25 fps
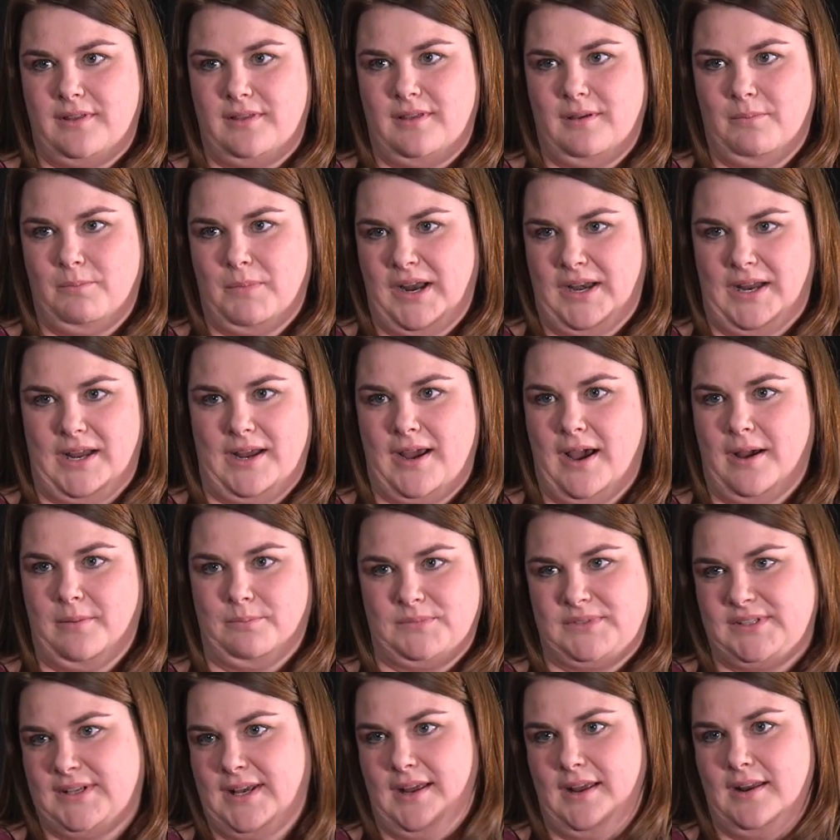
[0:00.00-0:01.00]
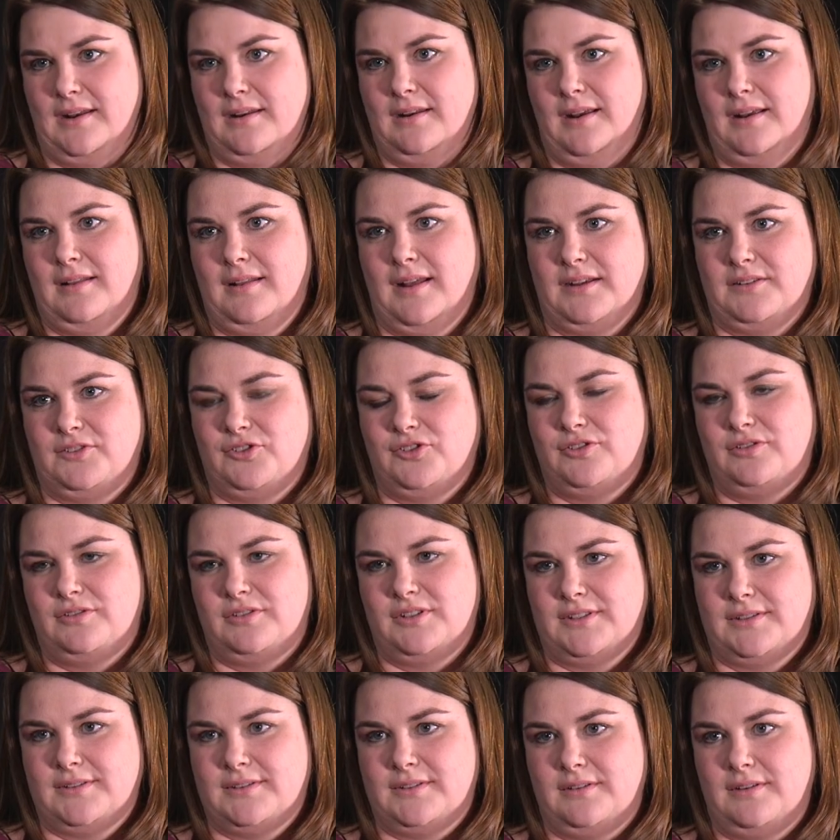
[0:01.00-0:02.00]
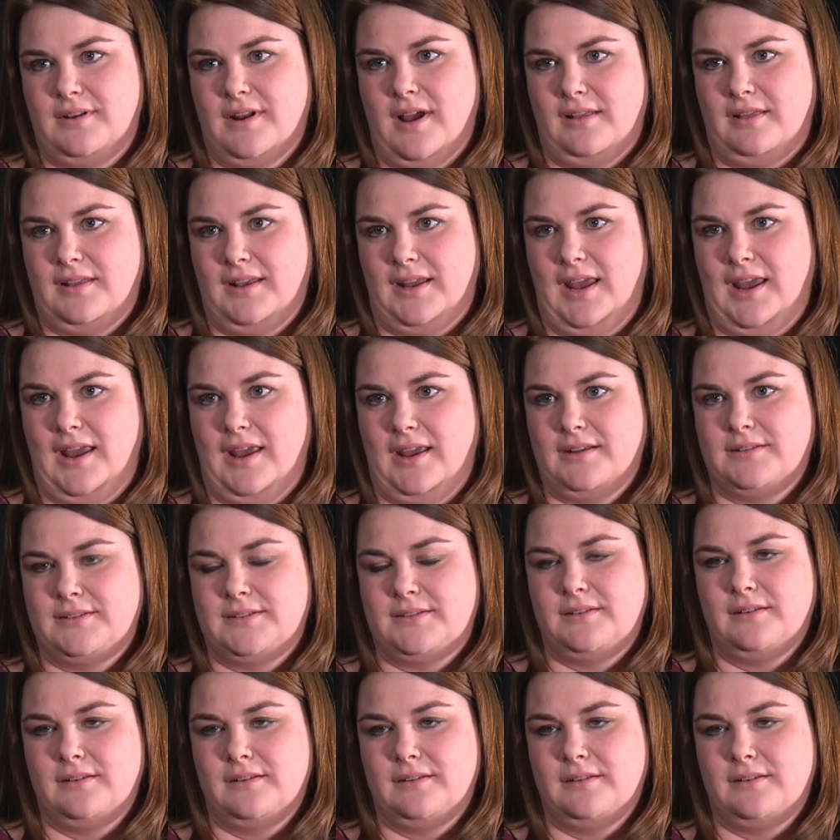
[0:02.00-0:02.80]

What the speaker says: the money comes in, and that's just not the case.